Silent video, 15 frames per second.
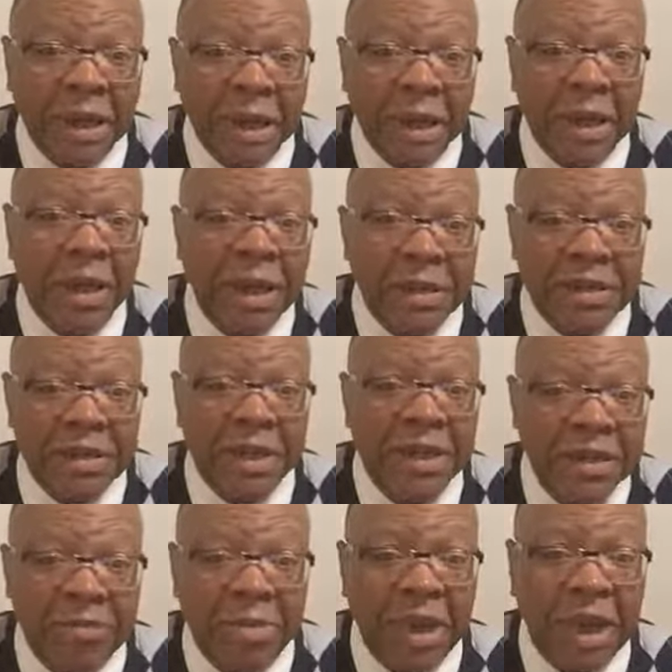is
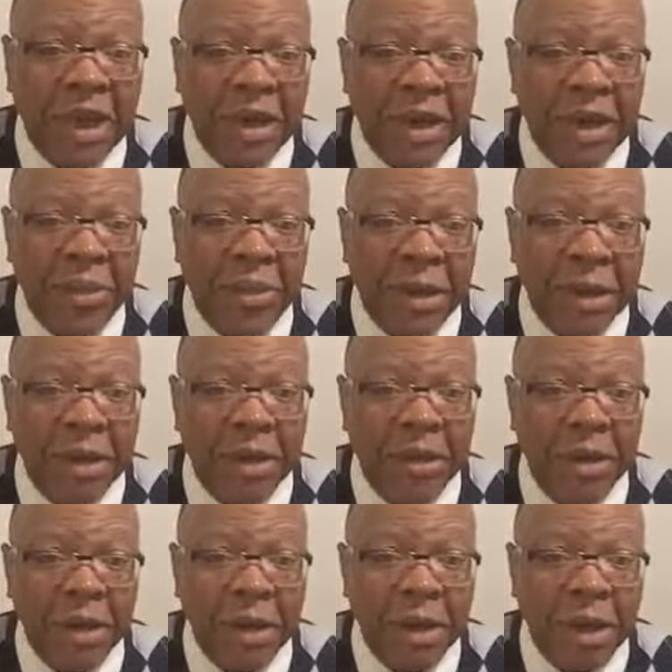this pandemic
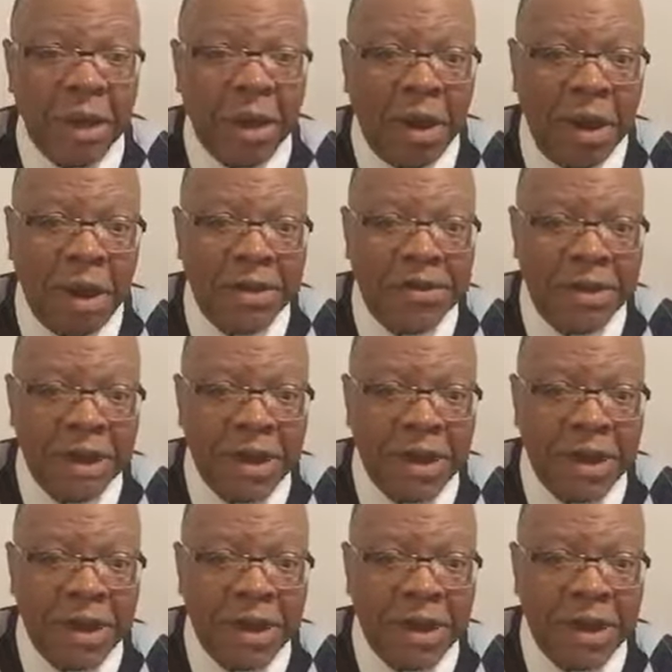causing